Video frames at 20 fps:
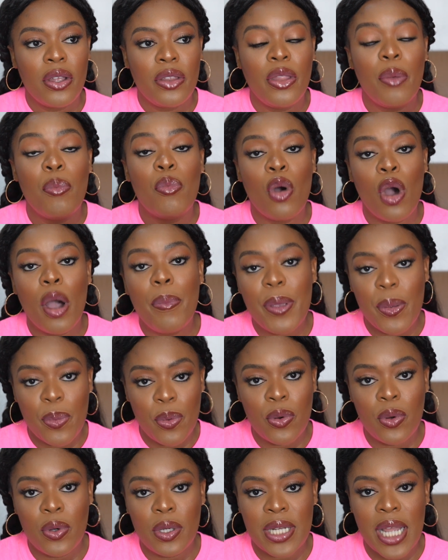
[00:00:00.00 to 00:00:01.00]
the more
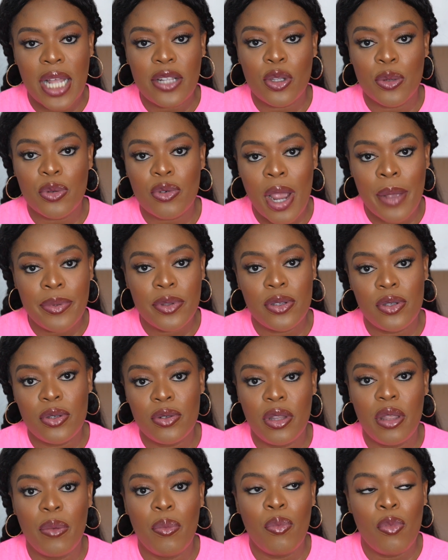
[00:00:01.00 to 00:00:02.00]
people that subscribe to you,
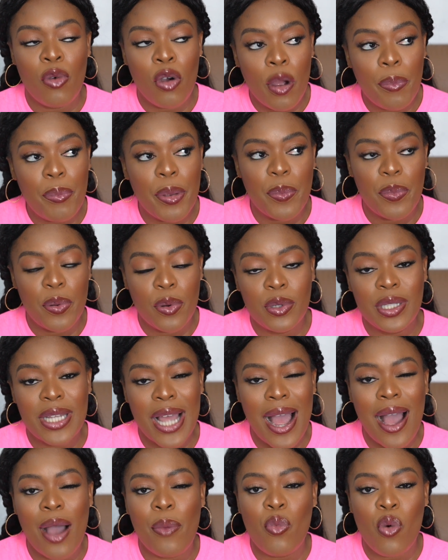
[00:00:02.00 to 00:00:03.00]
the more people
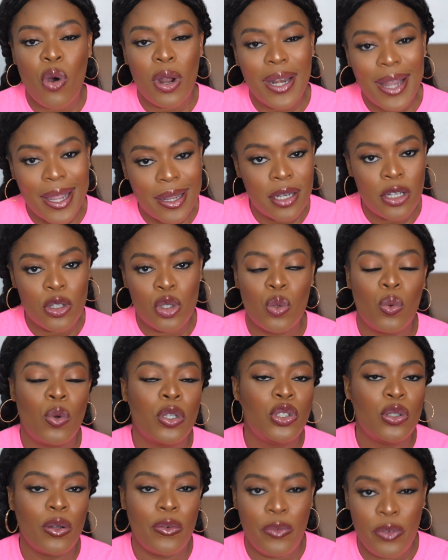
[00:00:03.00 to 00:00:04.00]
that are more likely to
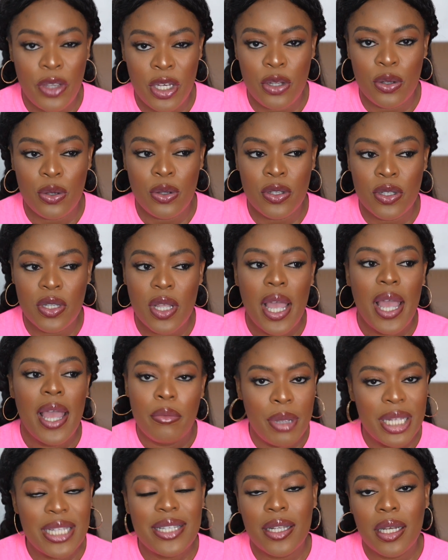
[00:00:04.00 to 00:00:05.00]
watch your videos.
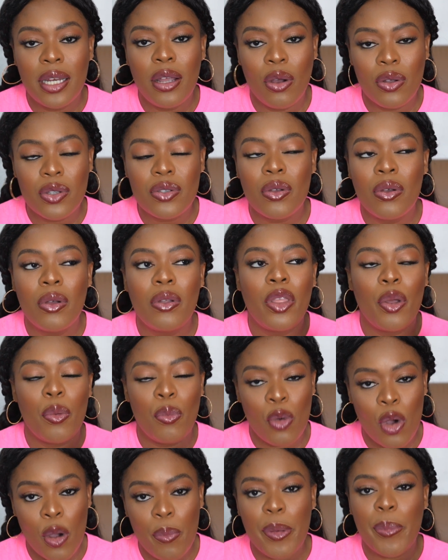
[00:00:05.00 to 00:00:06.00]
Basically, also, the
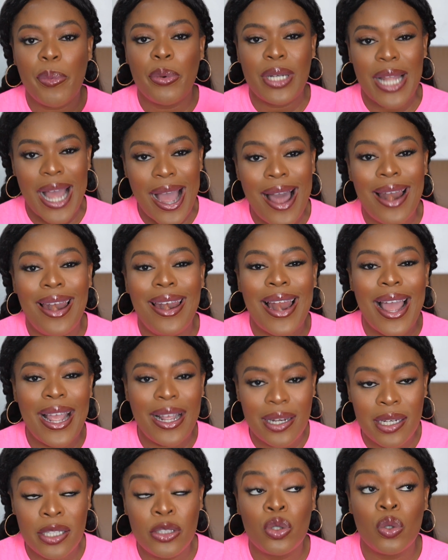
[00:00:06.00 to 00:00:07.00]
more people that are
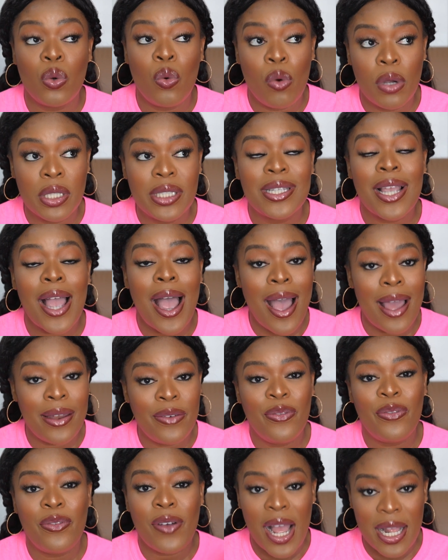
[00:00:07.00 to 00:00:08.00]
likely to watch
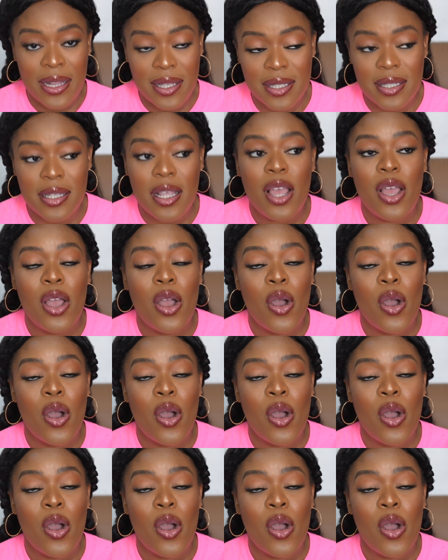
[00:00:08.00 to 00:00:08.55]
adverts